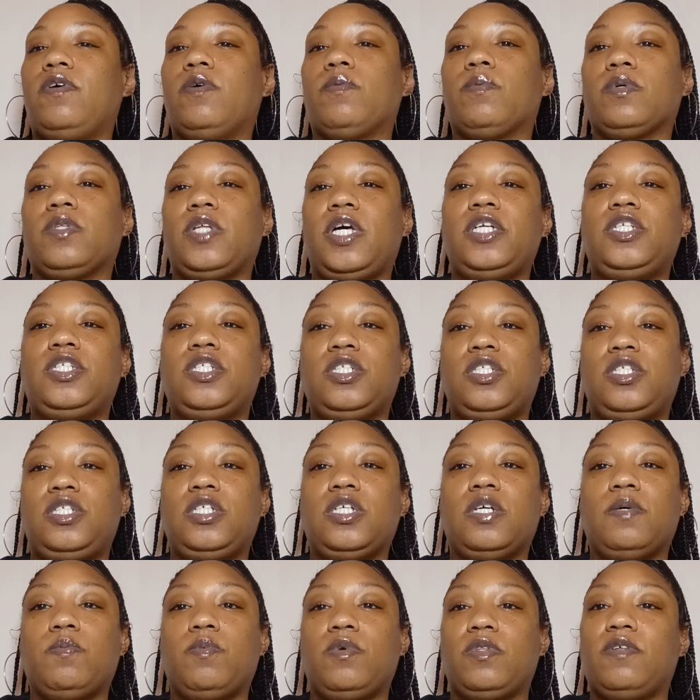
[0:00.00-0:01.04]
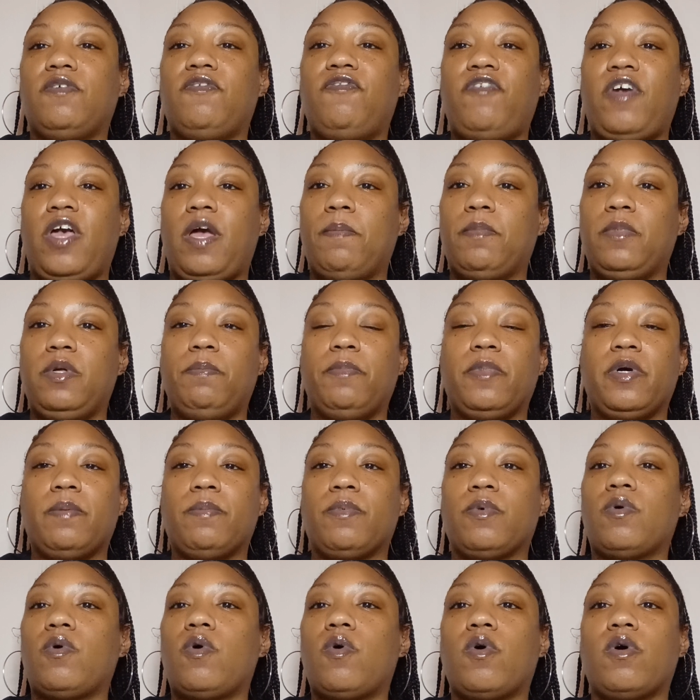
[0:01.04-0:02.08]
a relationship with a family
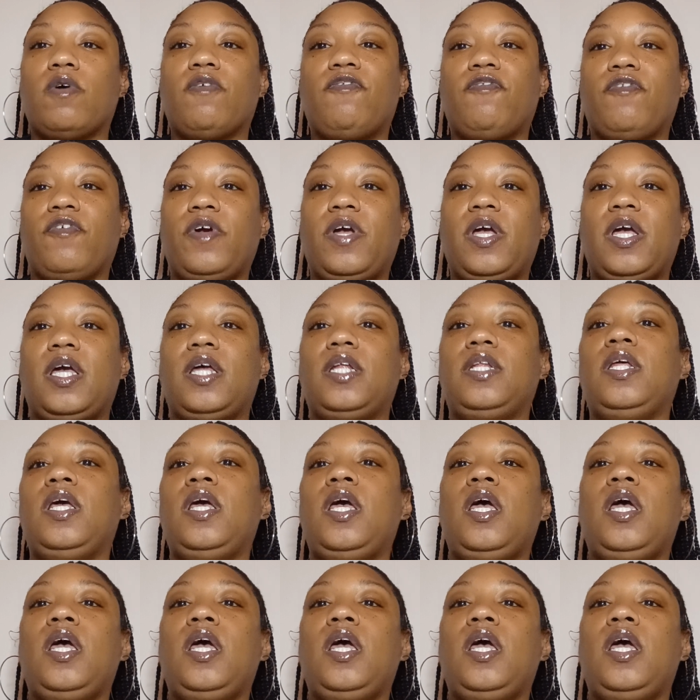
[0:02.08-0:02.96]
member or a friend.